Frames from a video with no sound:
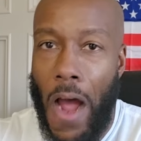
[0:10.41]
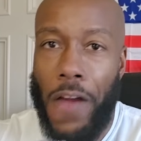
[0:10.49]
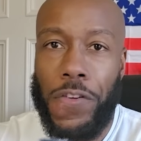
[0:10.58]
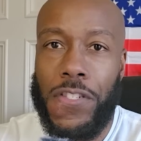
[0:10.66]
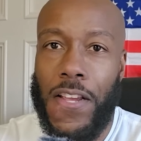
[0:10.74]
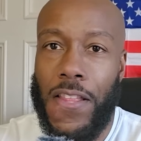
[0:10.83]
I
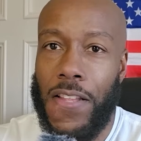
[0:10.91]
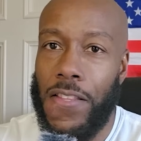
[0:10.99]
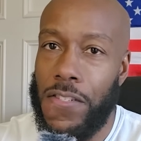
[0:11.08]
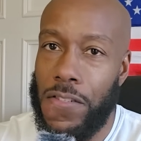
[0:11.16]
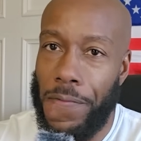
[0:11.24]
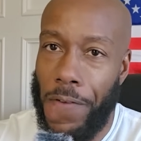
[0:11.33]
understand that
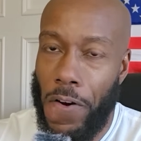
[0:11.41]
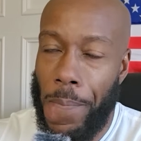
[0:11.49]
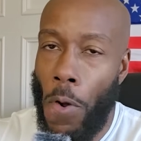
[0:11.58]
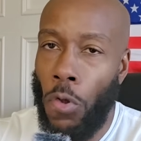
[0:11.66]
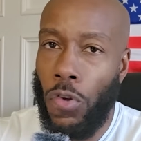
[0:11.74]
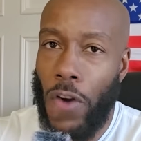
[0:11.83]
this is a very
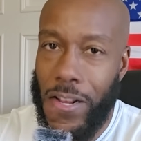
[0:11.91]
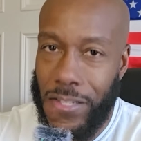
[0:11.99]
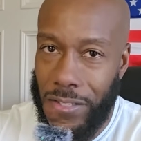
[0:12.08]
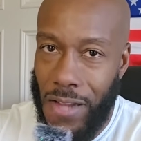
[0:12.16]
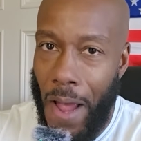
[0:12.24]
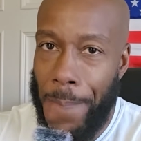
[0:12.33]

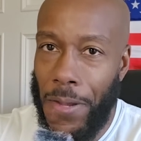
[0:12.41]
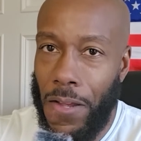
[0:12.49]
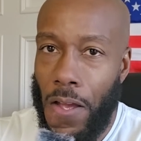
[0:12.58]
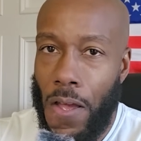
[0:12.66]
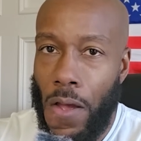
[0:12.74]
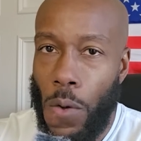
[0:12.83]
polarizing
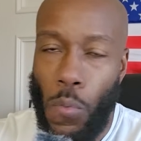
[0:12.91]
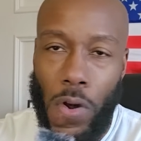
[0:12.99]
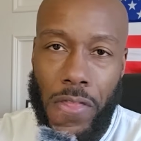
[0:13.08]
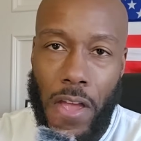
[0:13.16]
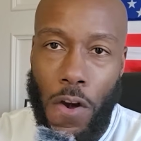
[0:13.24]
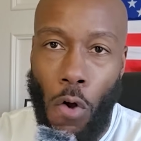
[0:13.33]
topic,
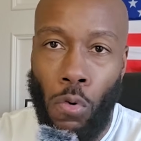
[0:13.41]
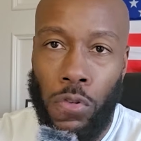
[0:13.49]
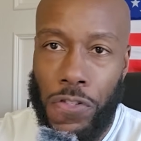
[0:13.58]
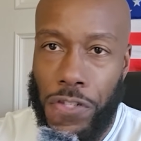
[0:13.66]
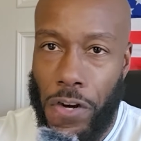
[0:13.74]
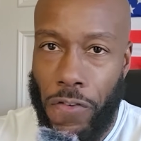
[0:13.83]
one that
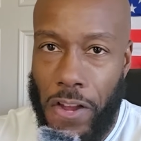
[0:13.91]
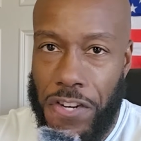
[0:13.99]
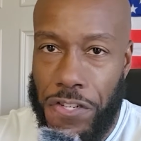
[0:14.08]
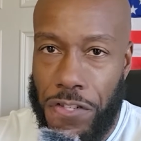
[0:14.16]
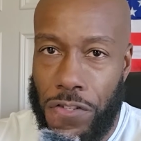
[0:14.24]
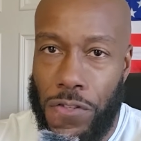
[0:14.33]
older
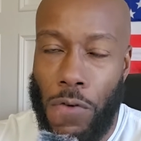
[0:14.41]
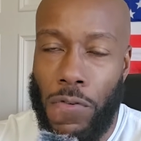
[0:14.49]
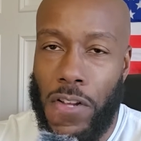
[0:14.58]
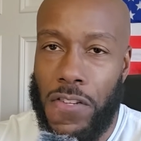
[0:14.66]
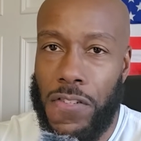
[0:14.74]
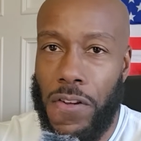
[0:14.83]
generations don't
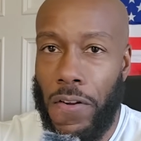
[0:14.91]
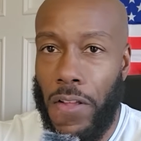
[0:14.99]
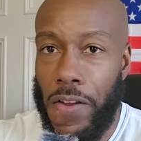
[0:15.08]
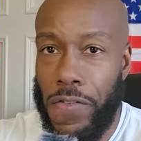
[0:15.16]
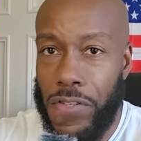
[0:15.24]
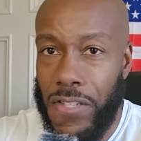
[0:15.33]
necessarily
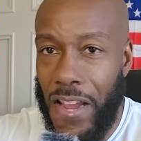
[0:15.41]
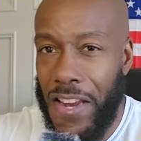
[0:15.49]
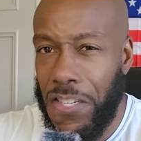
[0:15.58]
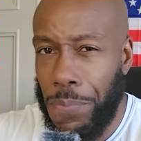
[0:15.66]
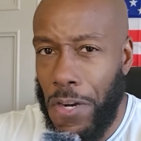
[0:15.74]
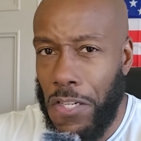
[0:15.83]
understand
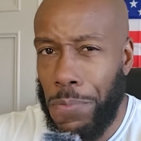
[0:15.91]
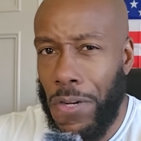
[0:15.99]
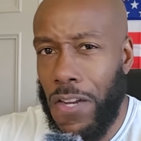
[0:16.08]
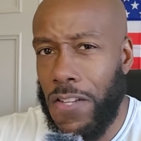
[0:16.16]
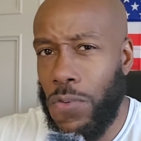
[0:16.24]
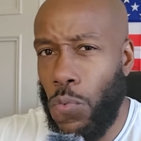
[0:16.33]
as much
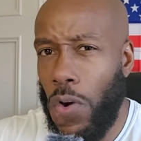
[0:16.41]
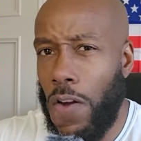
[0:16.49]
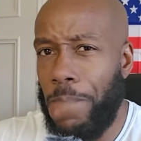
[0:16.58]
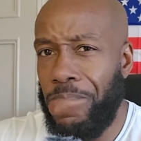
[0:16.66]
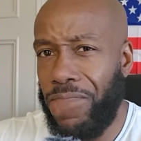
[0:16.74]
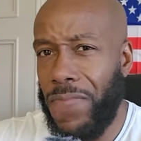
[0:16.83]
because,
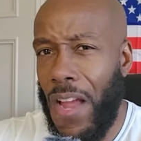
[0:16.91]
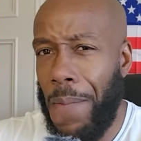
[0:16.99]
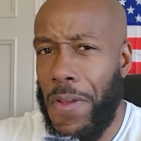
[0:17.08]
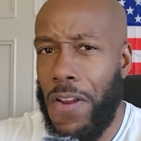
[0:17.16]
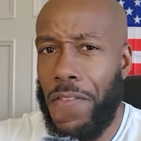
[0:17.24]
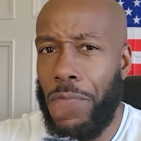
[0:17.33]
well, not
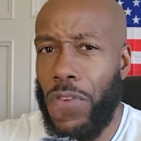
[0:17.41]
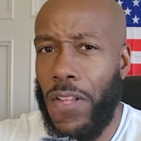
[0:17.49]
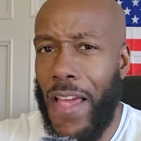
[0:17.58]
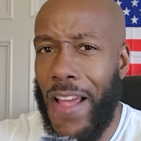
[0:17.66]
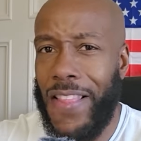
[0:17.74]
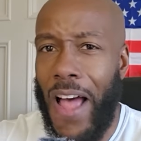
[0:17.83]
many of them
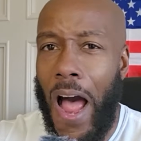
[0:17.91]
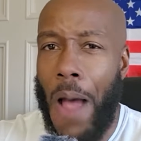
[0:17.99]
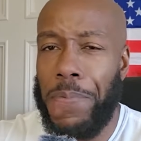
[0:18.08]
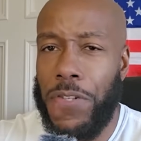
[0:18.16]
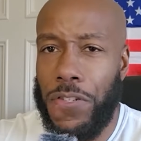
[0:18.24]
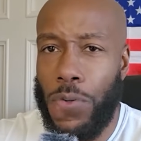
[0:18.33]
really had the
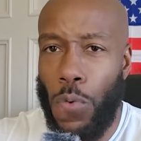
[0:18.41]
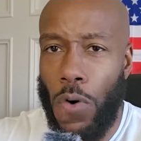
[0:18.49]
option to